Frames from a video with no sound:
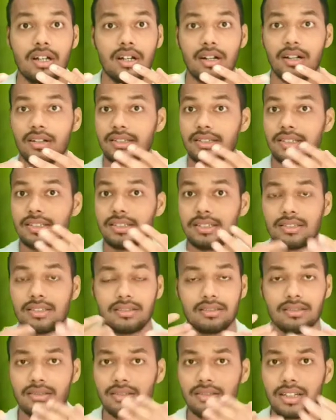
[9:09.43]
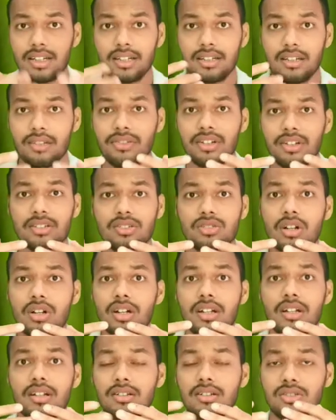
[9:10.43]
then there are different
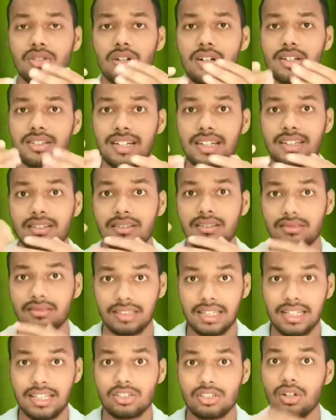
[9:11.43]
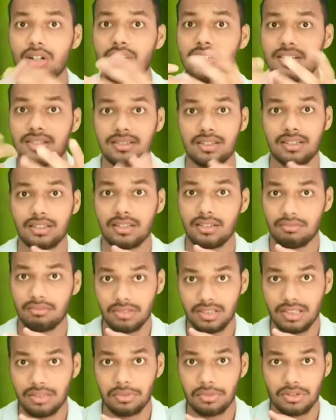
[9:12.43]
soils like glaze soils, they
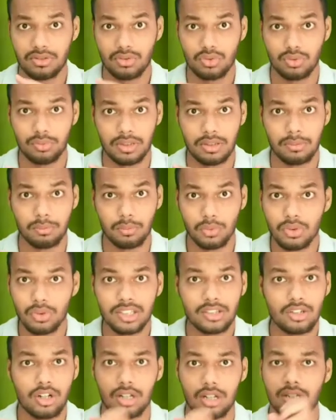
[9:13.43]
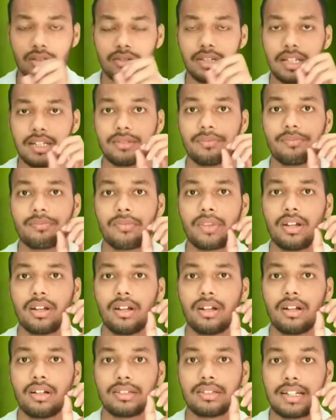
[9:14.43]
seems to be blue in color, then
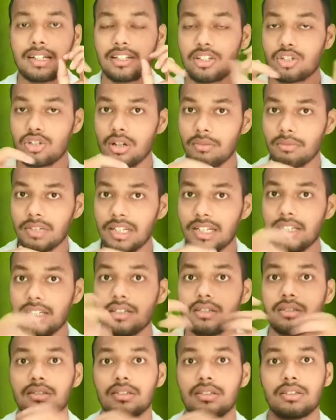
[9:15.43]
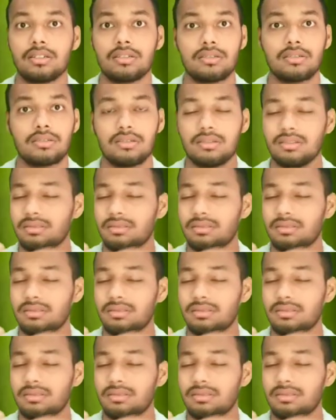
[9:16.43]
there is tourmaline, then